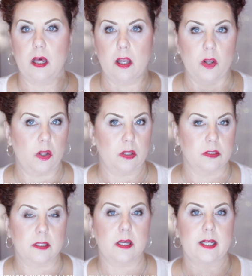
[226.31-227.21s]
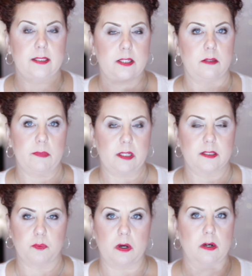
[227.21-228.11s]
along those lines that you
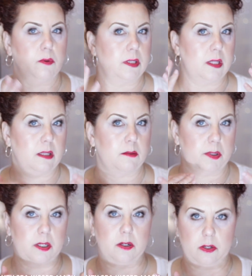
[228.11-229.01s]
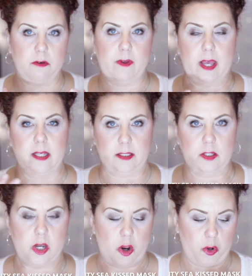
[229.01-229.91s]
mix water with it and put it on your face
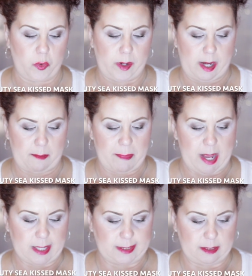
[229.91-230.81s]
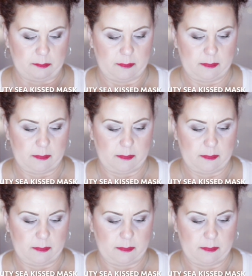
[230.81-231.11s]
and you know create a mask.